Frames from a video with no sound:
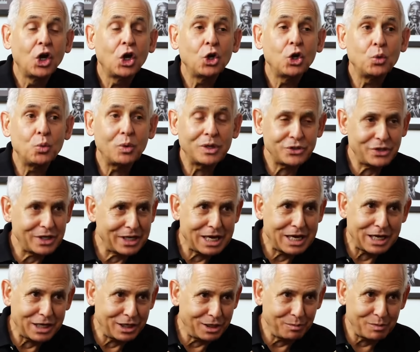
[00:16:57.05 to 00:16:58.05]
who was a
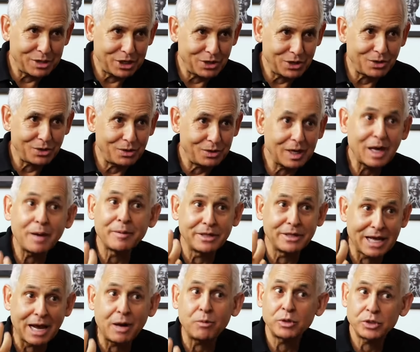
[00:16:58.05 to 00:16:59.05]
candy maker. I
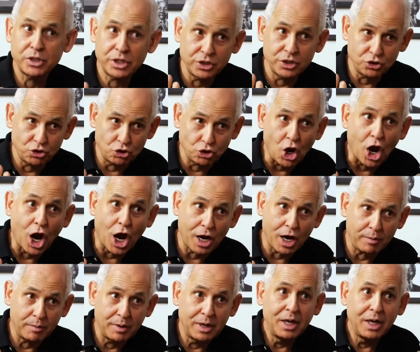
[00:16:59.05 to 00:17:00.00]
mean, that was his job.